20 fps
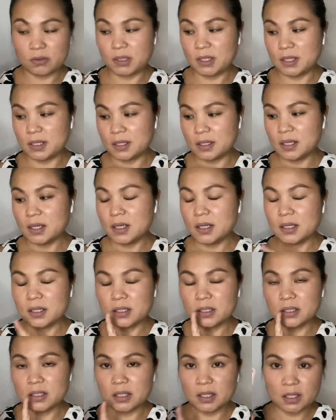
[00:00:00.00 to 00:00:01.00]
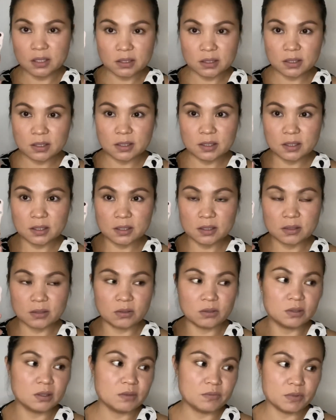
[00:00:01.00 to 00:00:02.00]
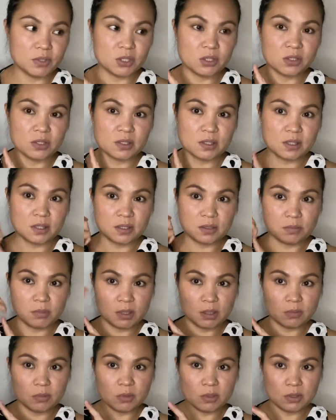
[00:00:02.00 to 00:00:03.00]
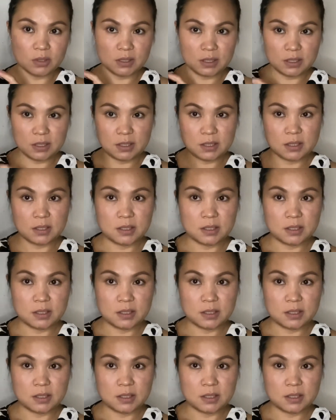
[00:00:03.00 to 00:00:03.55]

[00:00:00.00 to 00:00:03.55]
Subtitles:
Like, not all the features are available in